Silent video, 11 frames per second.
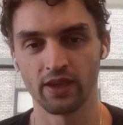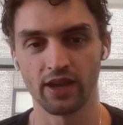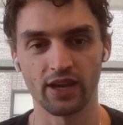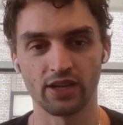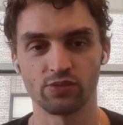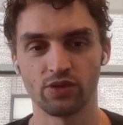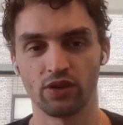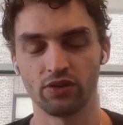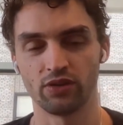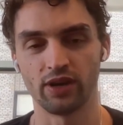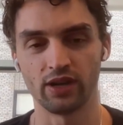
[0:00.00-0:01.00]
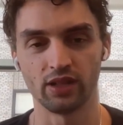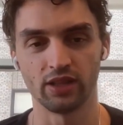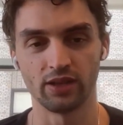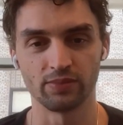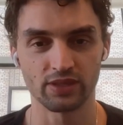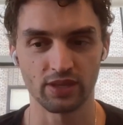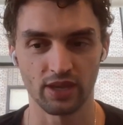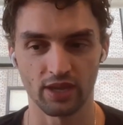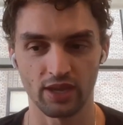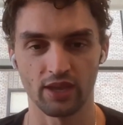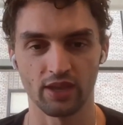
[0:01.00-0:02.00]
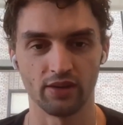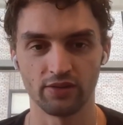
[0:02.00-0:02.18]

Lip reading: As we all know, LLMs take in